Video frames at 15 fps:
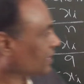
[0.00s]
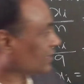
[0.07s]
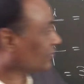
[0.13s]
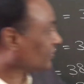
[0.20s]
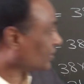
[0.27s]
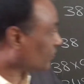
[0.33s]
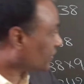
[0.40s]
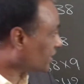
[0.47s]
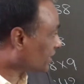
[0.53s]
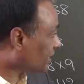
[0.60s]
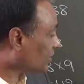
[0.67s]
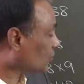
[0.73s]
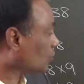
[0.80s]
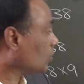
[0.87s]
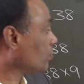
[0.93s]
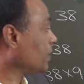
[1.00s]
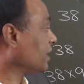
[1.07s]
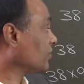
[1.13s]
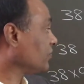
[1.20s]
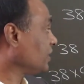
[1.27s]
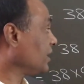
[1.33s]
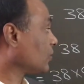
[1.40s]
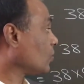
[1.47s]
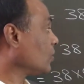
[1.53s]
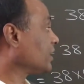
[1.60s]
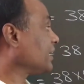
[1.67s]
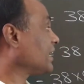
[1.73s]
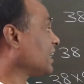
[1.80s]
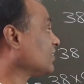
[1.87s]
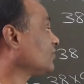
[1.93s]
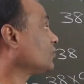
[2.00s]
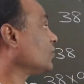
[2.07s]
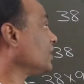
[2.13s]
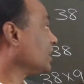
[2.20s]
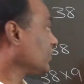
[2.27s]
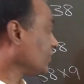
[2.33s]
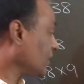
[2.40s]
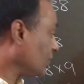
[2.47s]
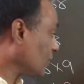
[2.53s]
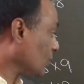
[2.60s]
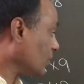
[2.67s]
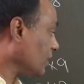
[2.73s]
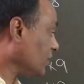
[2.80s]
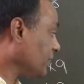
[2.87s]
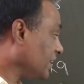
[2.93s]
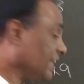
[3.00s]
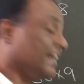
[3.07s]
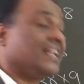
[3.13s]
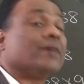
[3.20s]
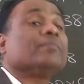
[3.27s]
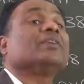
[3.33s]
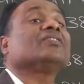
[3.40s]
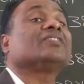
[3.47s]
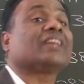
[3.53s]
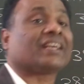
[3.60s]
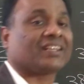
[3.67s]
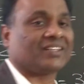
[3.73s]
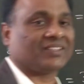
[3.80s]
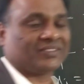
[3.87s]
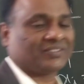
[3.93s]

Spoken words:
is 72, but we wrote it as 27 only. We did a mistake.